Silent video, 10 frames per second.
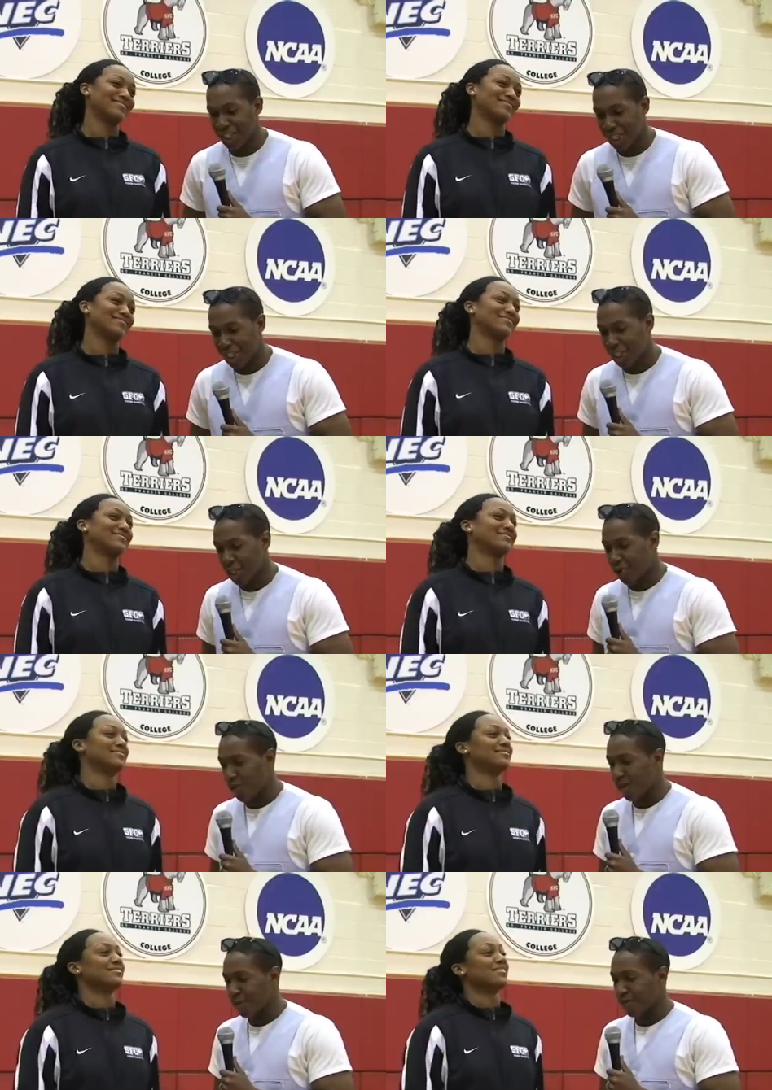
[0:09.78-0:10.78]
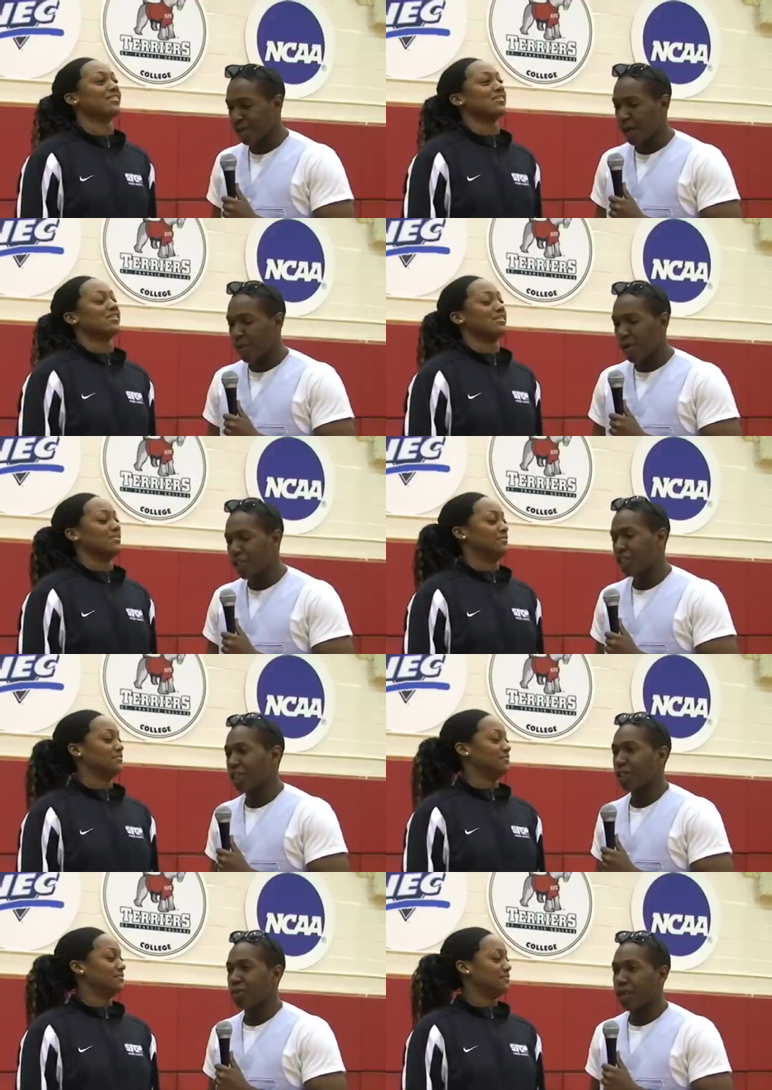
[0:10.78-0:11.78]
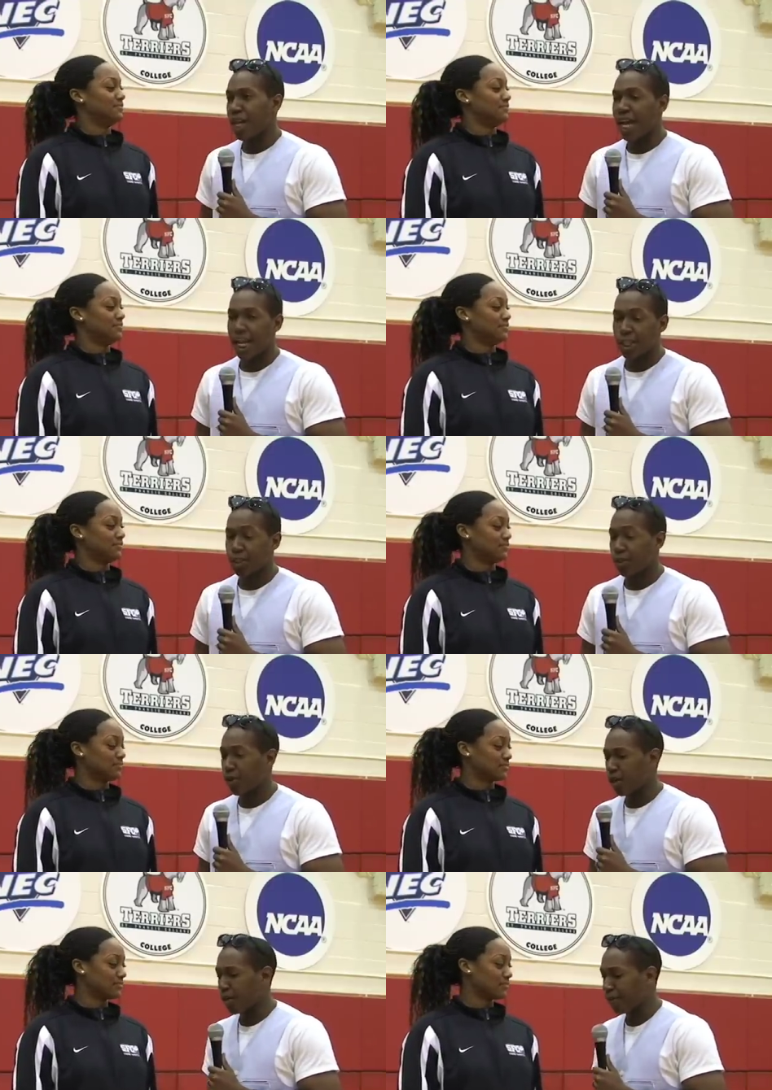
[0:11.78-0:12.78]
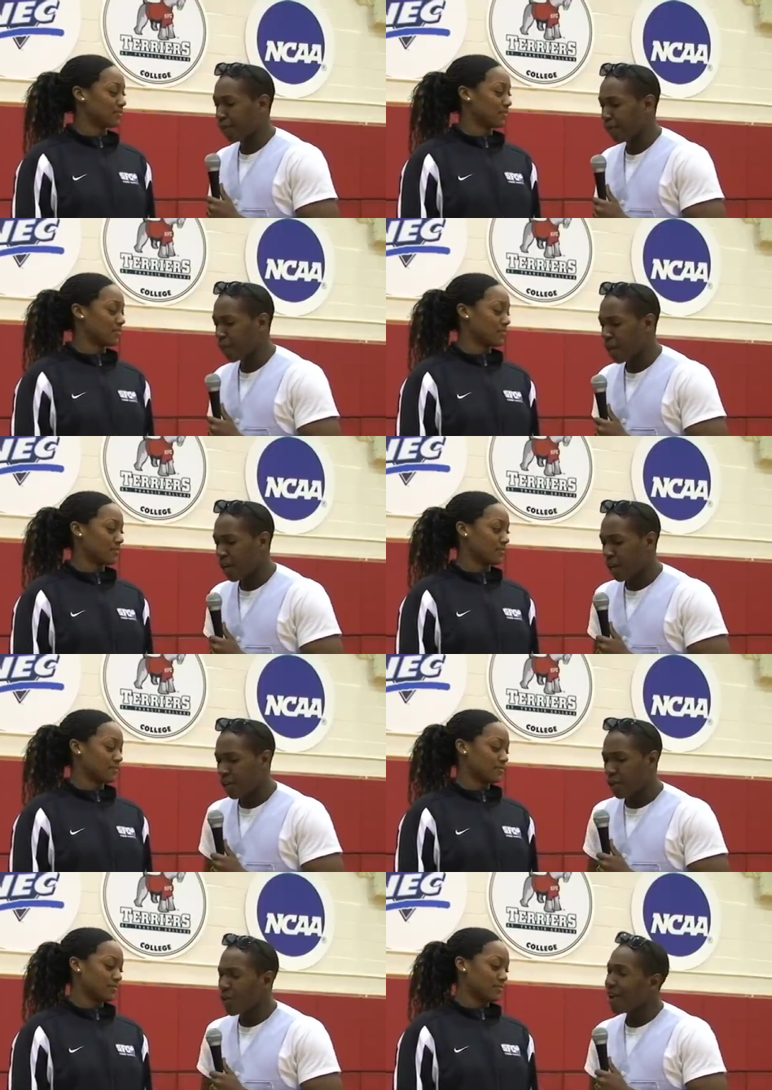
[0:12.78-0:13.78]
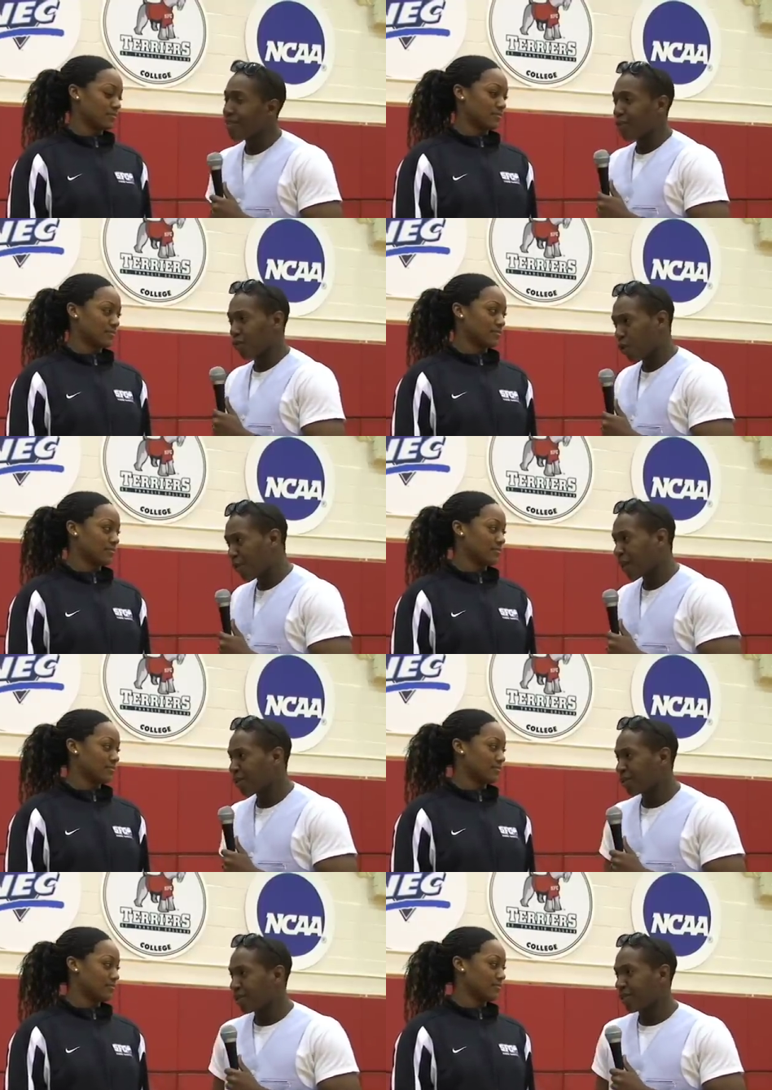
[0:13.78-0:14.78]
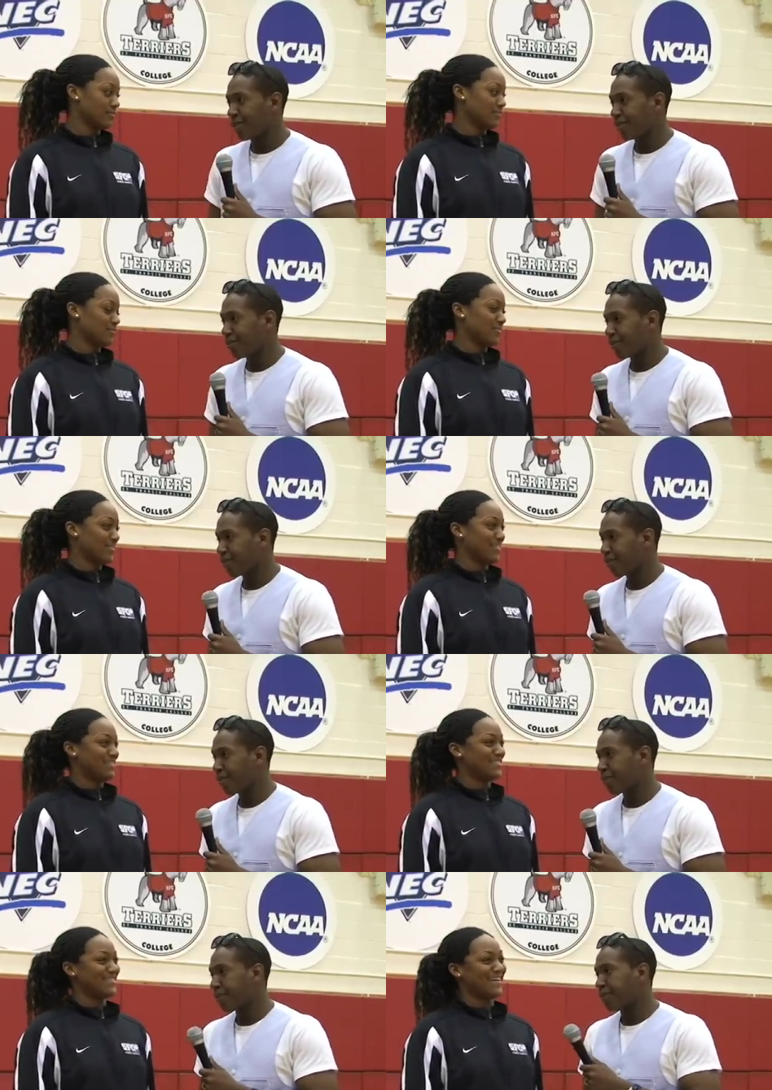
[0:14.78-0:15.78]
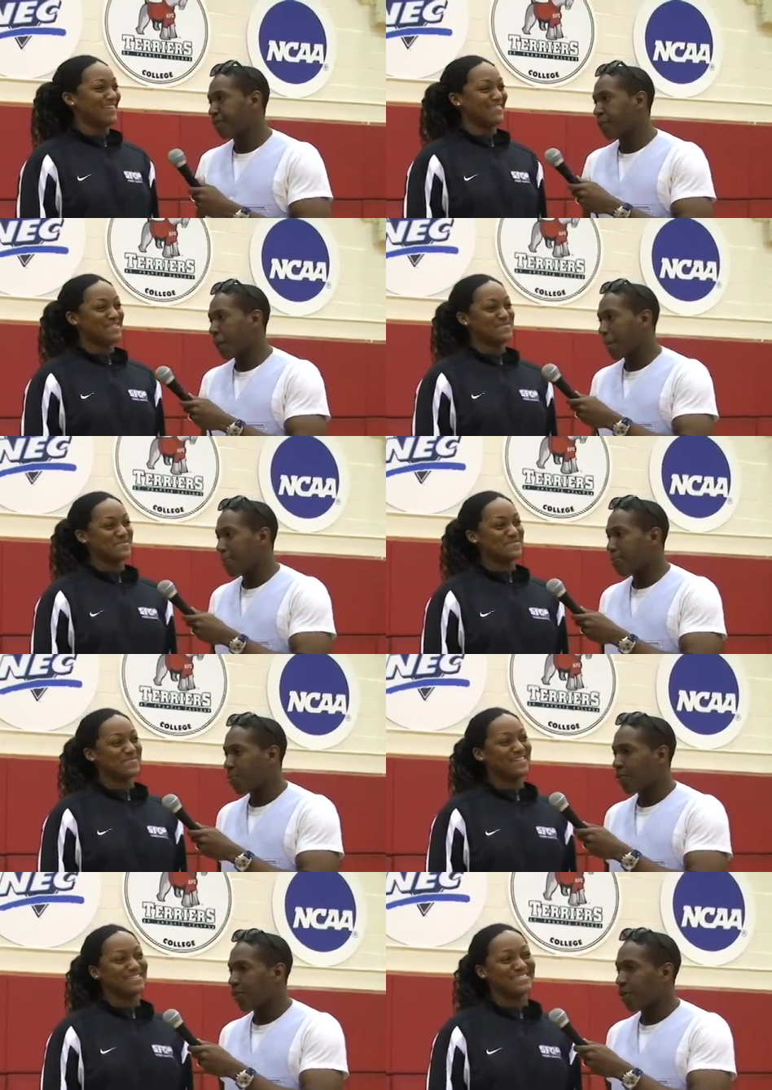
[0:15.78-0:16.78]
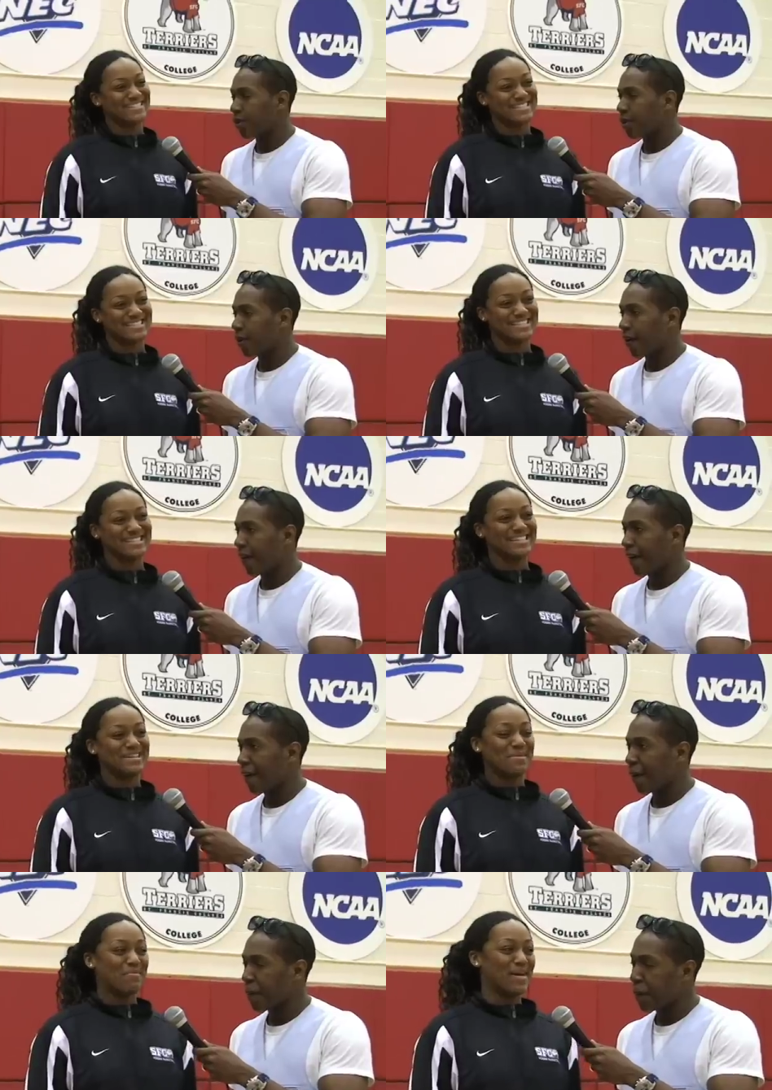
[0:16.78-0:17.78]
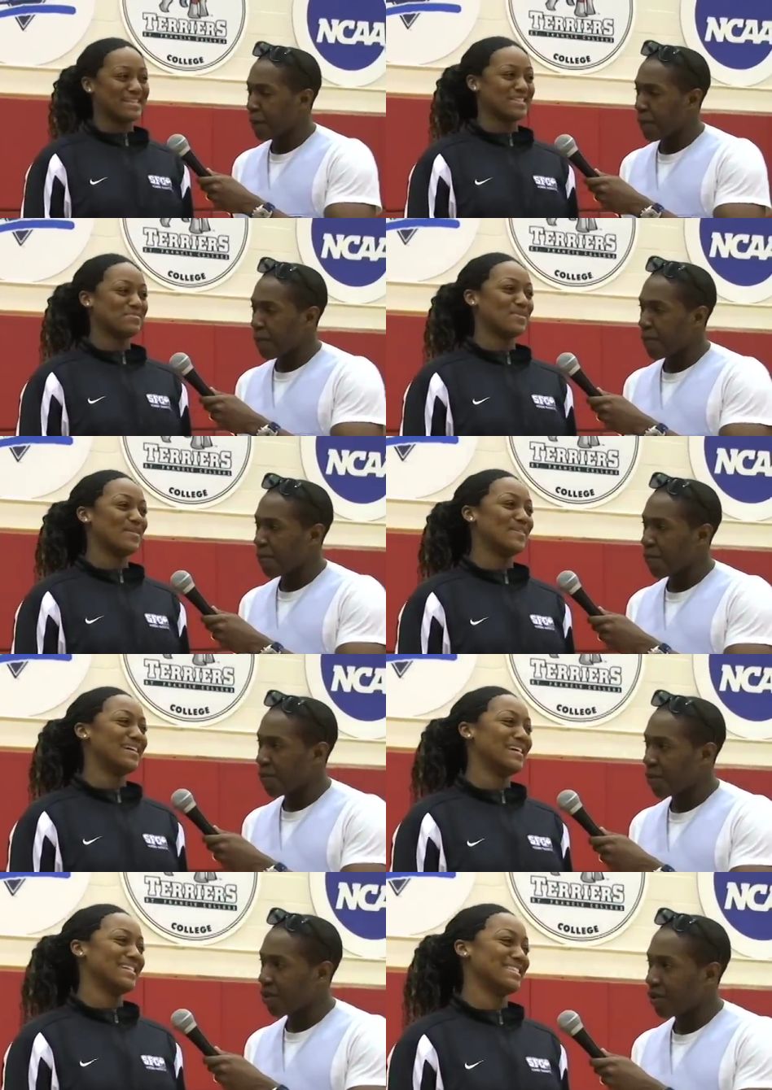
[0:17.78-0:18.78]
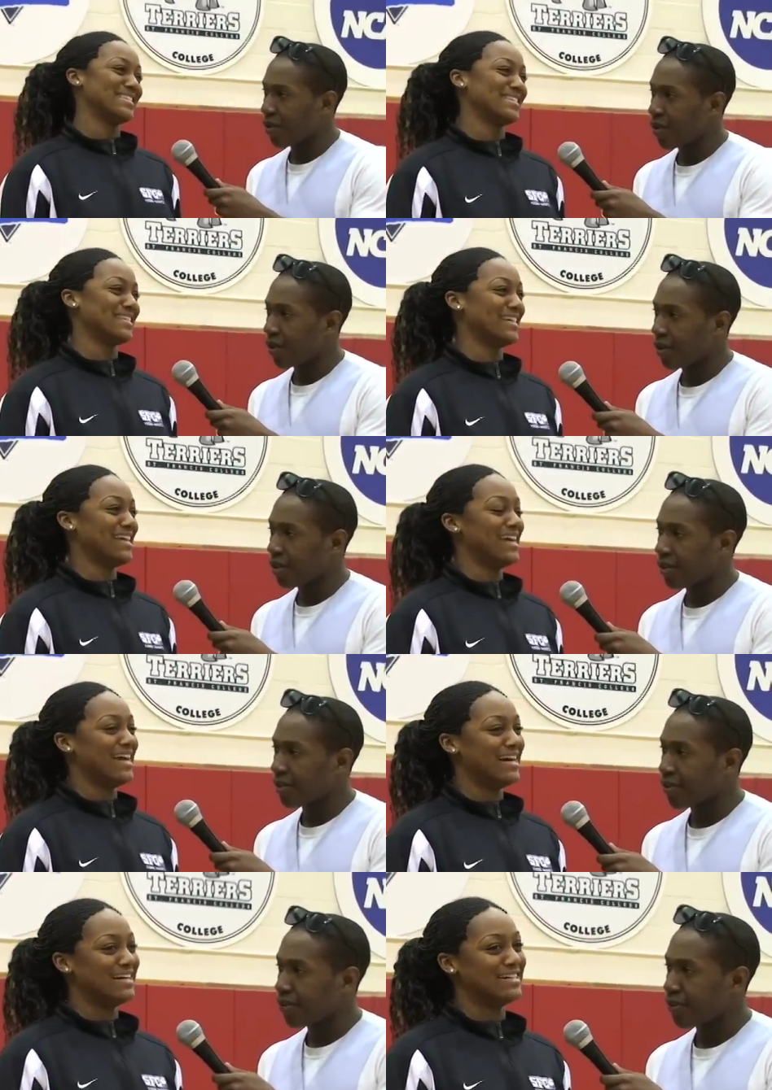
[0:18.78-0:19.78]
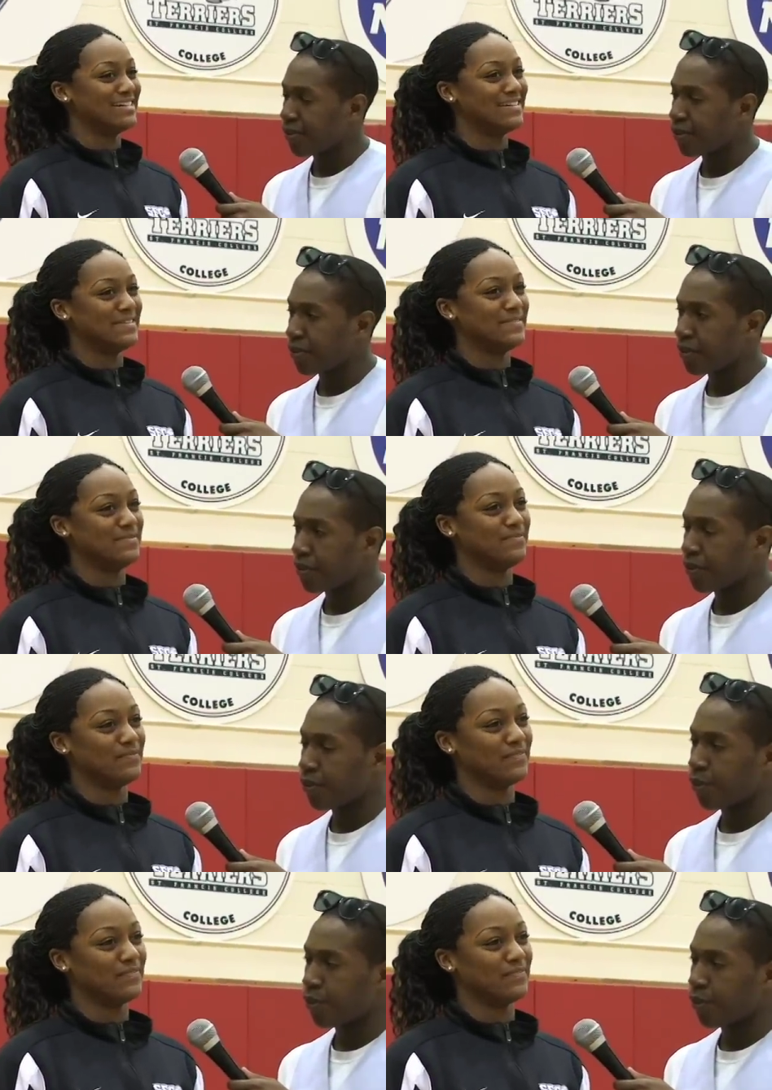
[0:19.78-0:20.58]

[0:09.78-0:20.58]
Speaker 1: good. So, um, a couple questions I just wanted to ask you. Um, do you have any role models?
Speaker 2: Do I have any role models? Basketball wise, um,